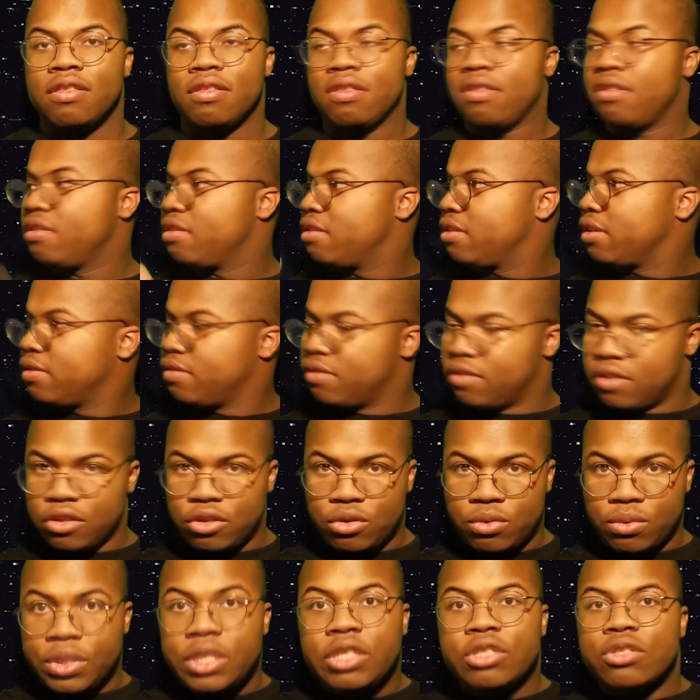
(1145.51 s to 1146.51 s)
The
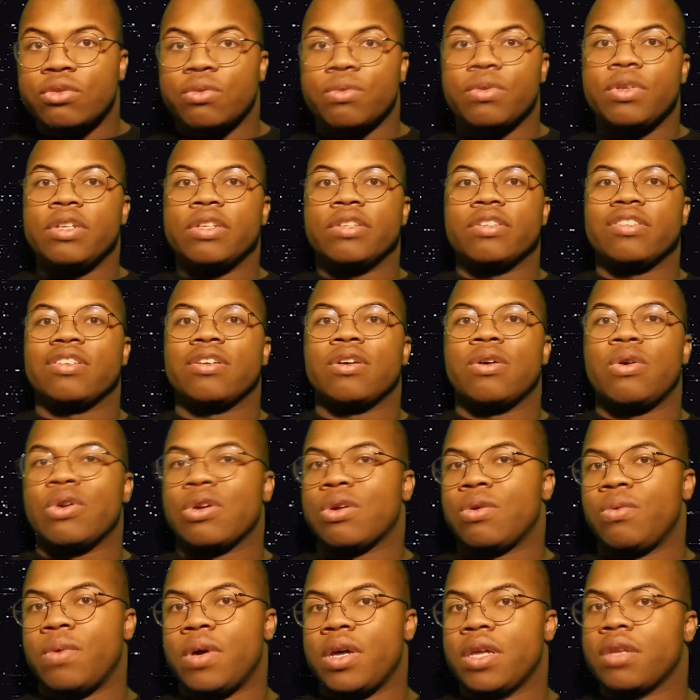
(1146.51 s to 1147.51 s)
green screen isn't going
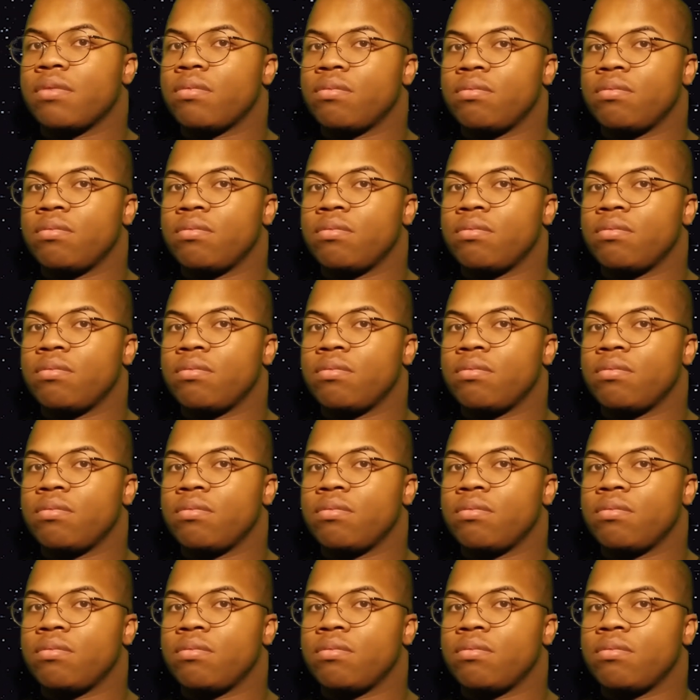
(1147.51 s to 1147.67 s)
away,